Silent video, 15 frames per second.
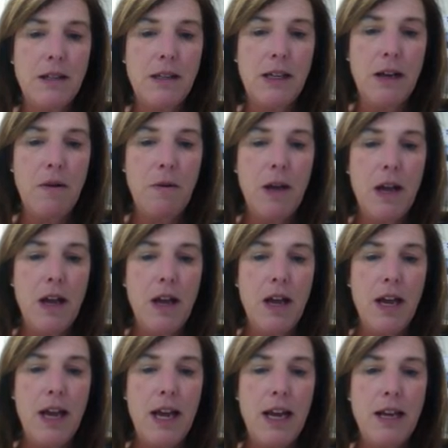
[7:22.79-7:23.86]
So
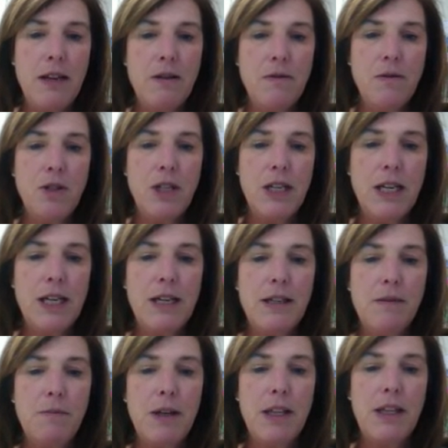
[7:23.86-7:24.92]
AUG
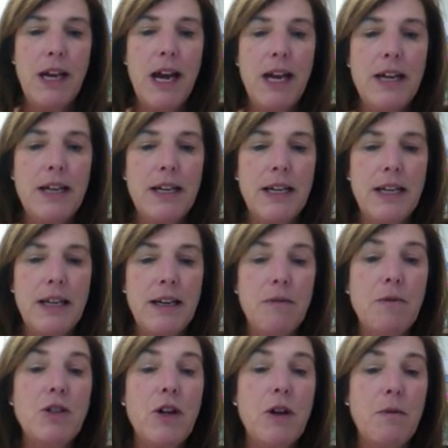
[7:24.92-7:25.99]
is methionine,
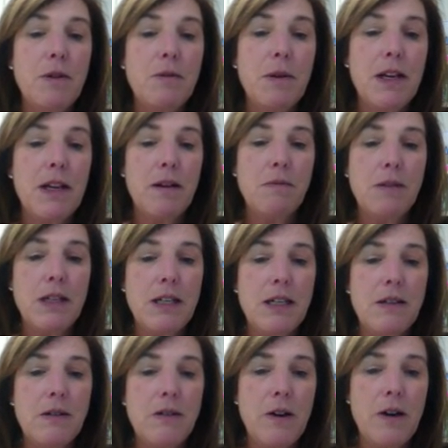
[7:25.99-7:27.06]
which always becomes the
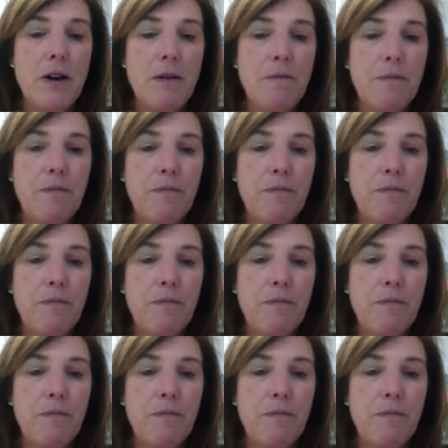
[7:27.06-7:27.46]
start.